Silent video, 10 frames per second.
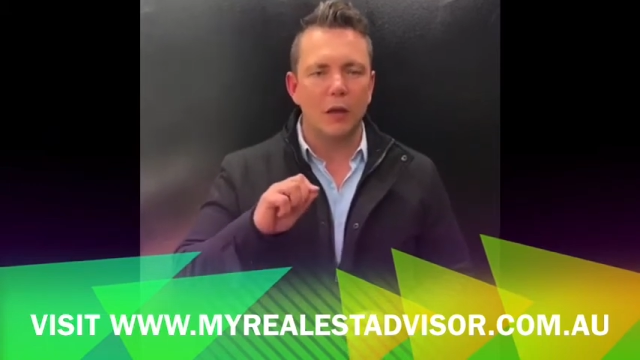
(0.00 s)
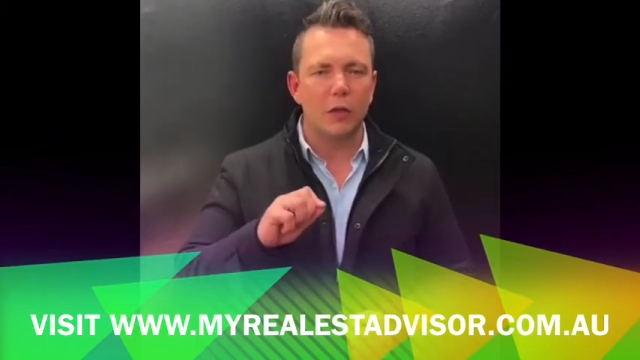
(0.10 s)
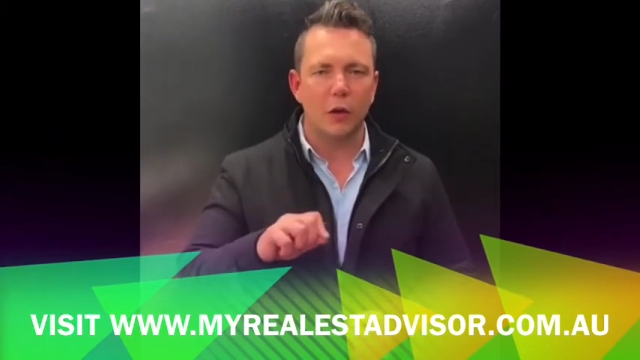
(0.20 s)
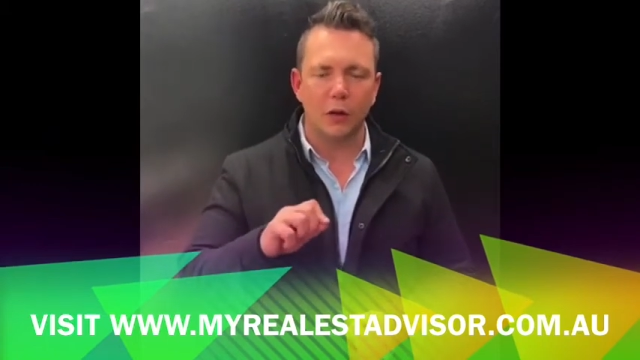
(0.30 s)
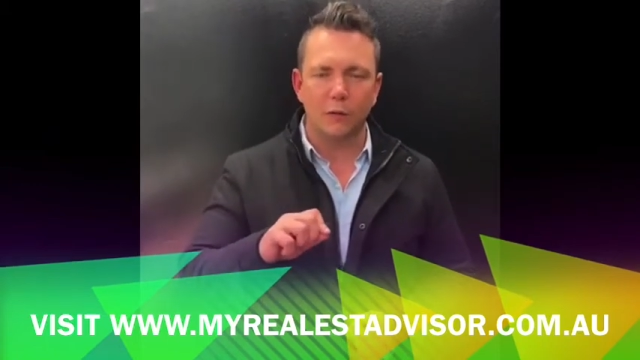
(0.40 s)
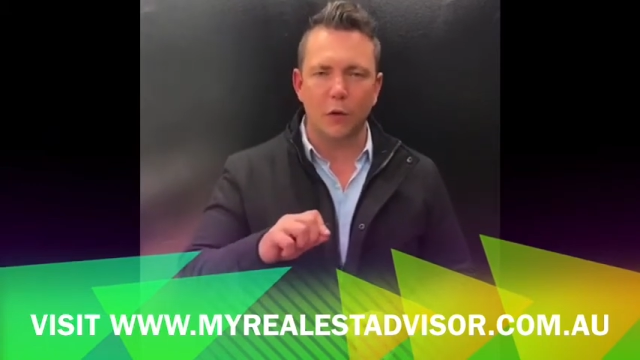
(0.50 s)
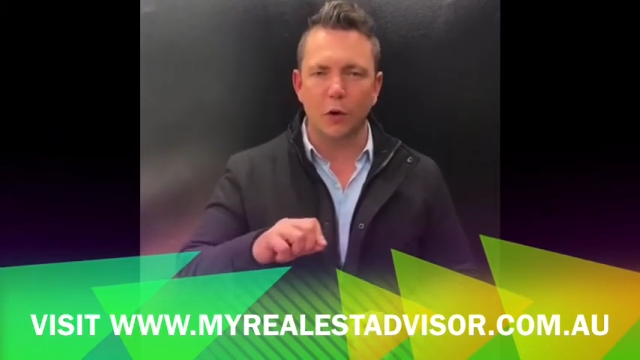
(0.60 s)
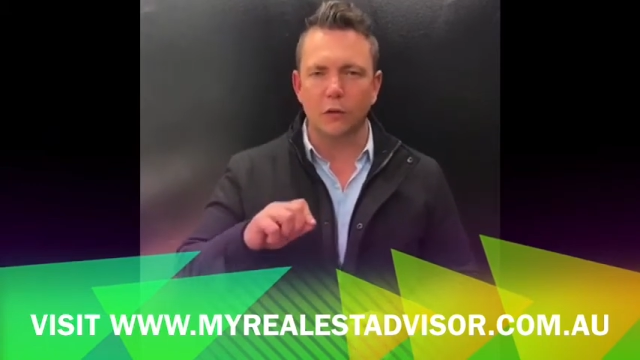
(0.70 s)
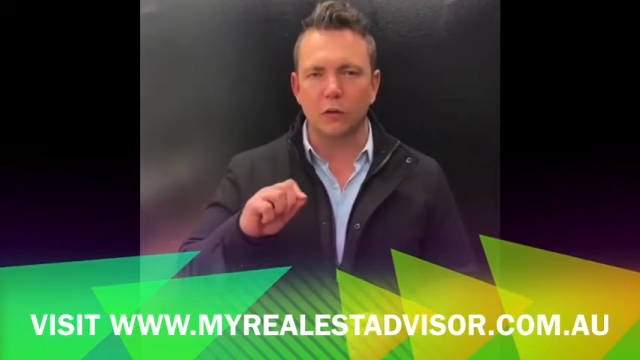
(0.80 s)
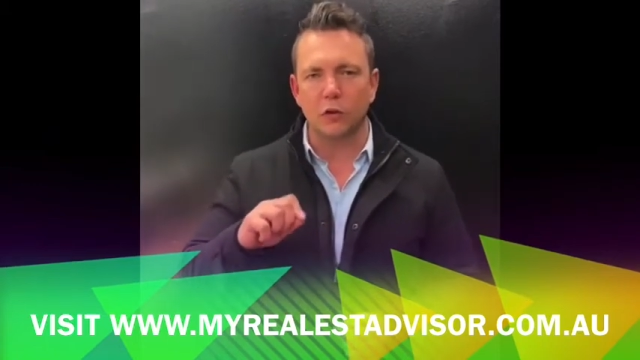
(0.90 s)

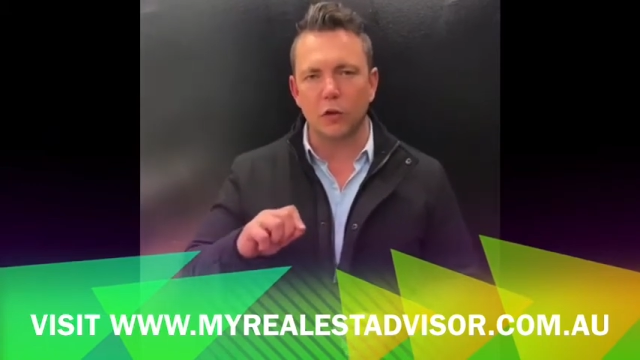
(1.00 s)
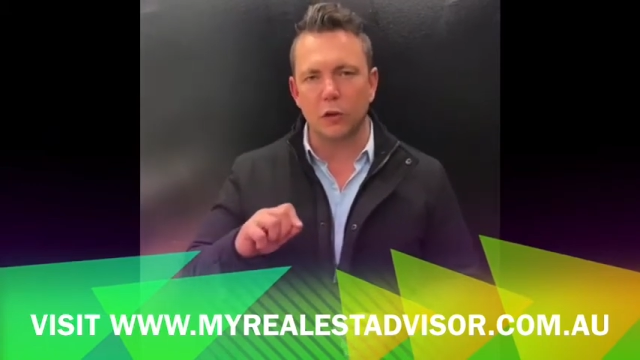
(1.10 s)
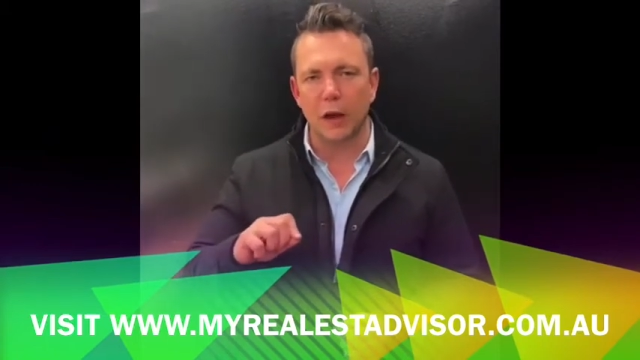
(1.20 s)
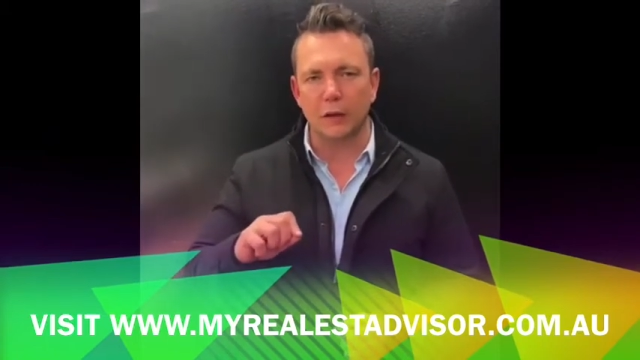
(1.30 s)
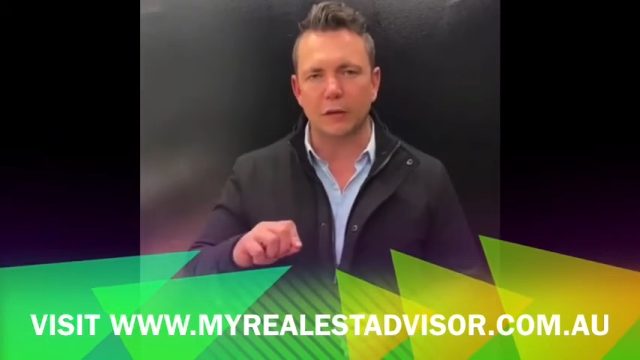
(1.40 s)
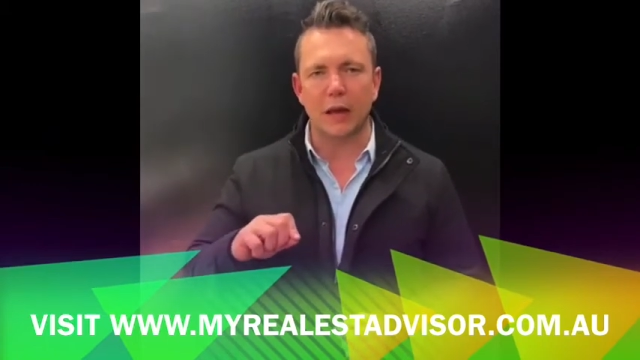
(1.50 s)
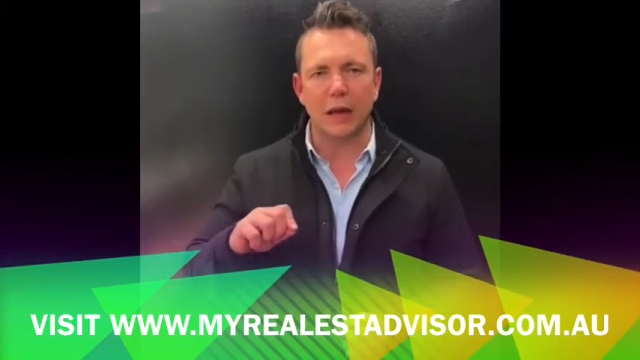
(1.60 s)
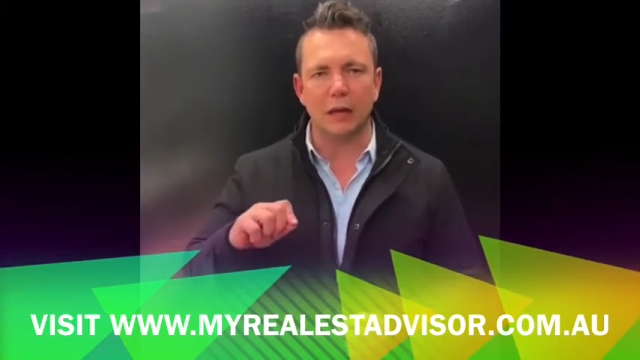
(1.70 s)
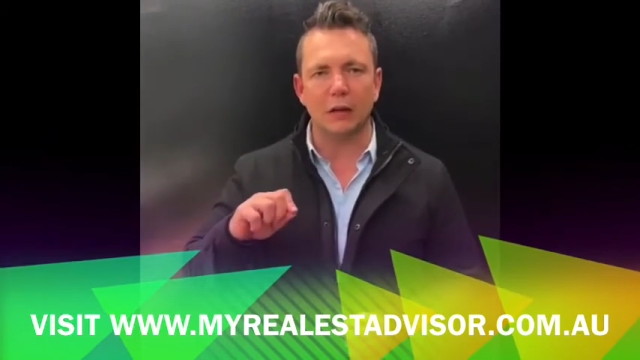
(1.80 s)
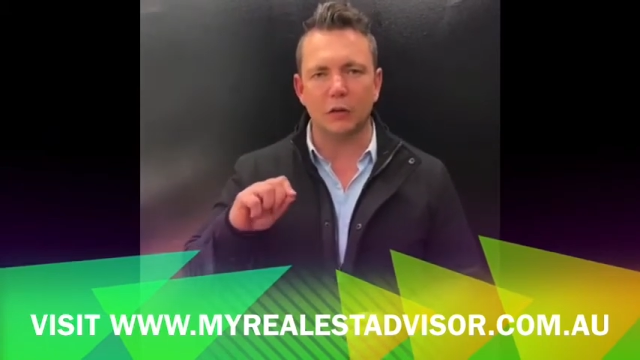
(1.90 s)
31st,
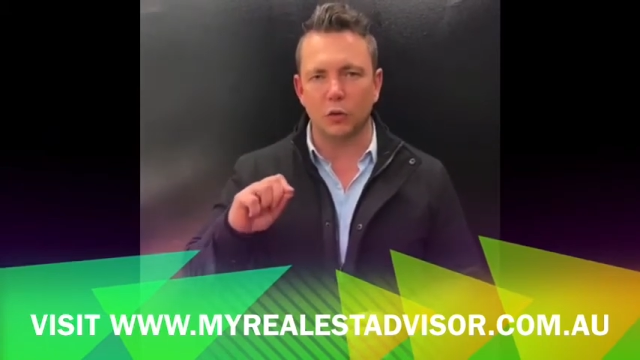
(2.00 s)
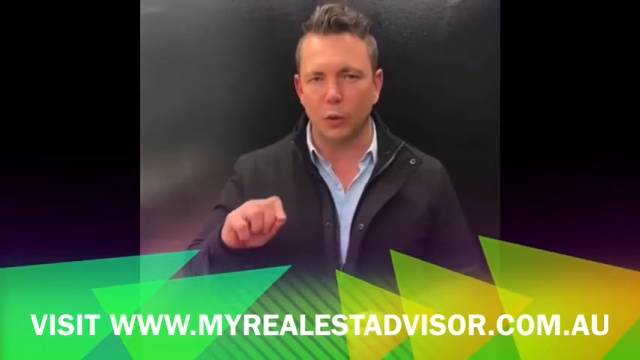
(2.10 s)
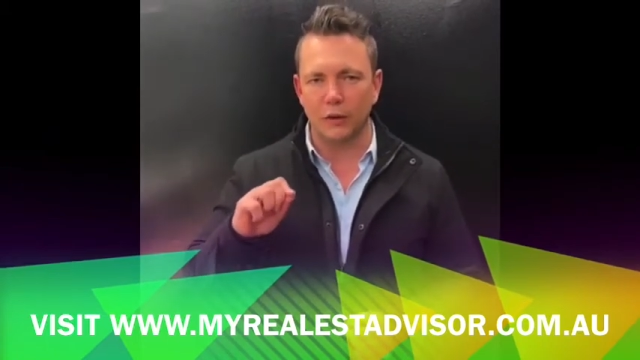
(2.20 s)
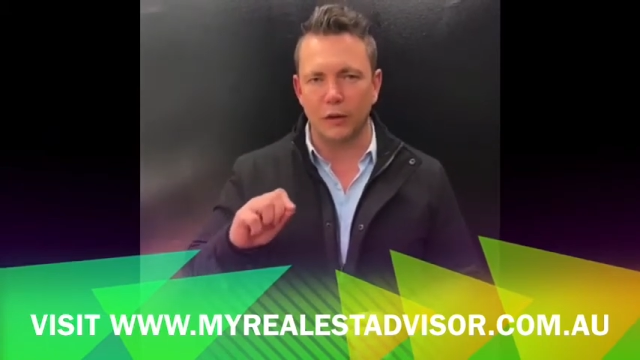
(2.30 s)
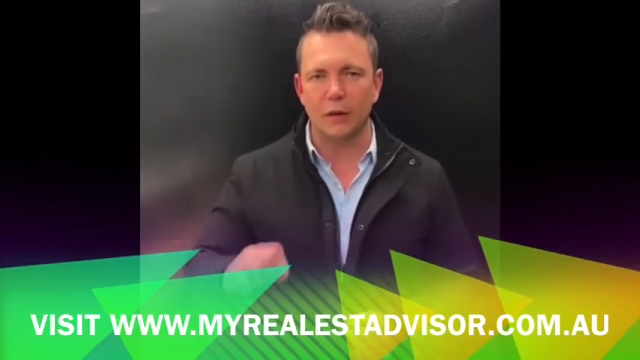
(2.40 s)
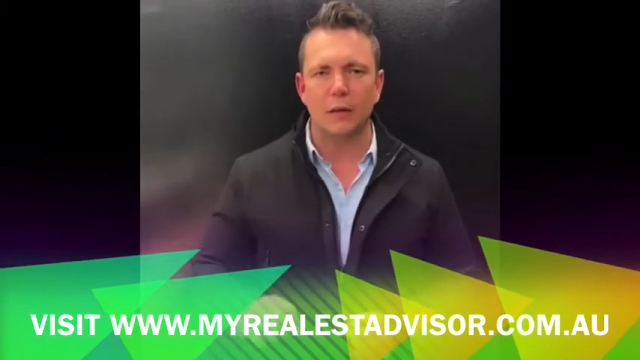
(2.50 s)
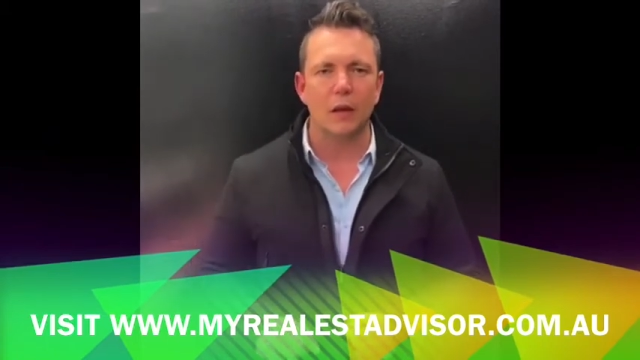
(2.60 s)
2020.